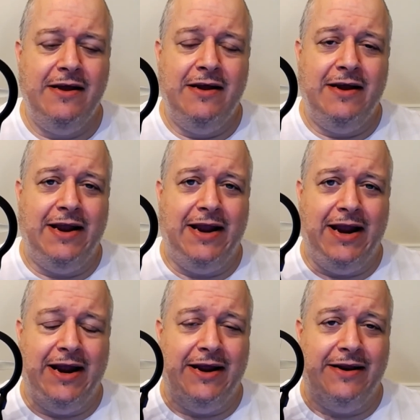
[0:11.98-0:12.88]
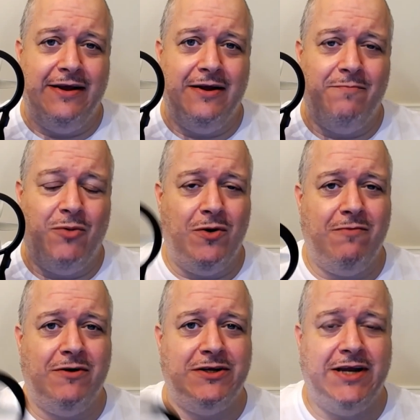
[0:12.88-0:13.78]
and boy
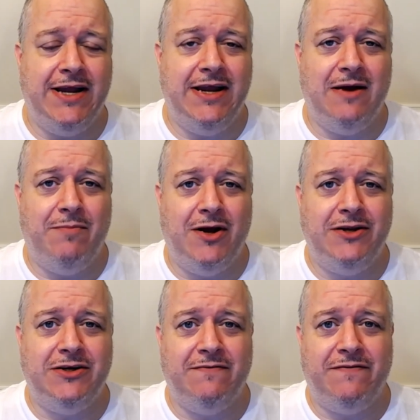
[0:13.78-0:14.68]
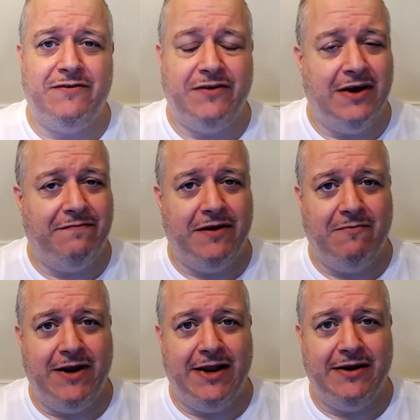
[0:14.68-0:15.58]
was they a bunch of stuff that
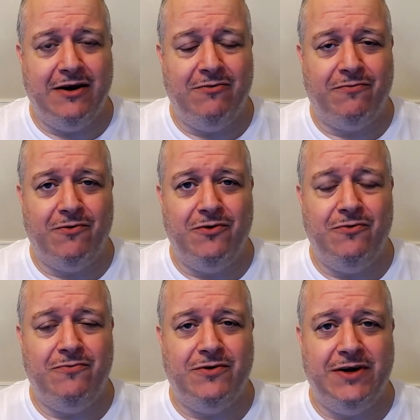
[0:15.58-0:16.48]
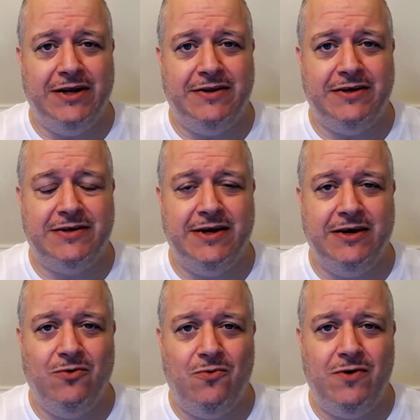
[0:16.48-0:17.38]
we had to go through to get this thing
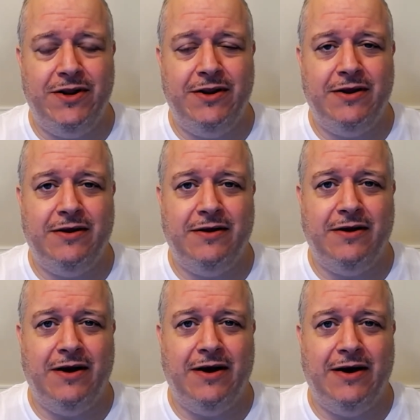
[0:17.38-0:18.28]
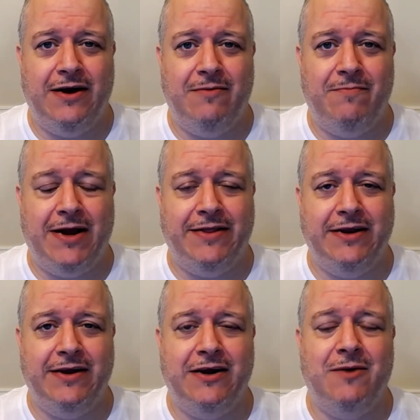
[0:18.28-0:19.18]
going. I think
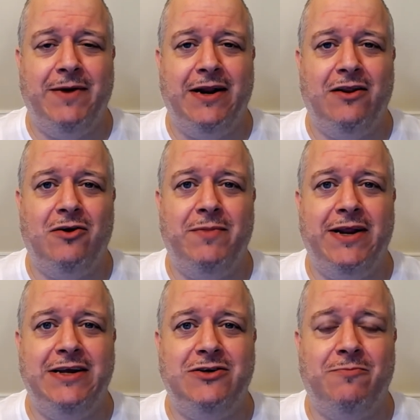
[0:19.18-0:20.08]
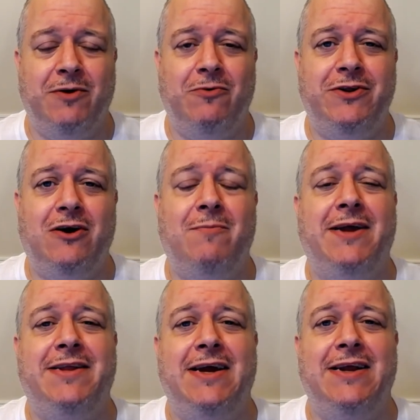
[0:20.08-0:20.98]
they could have made it a little bit easier, but we'll talk about
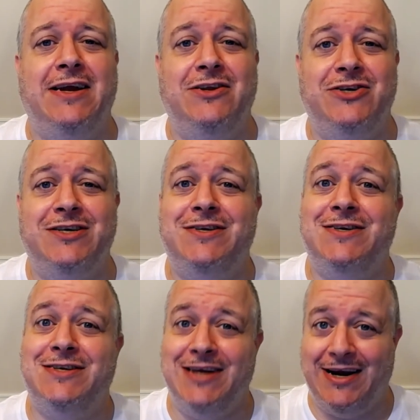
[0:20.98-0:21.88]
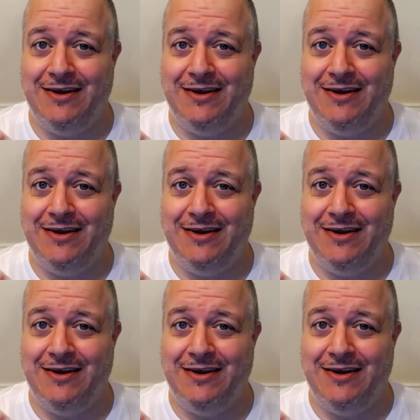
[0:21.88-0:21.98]
that in just a second.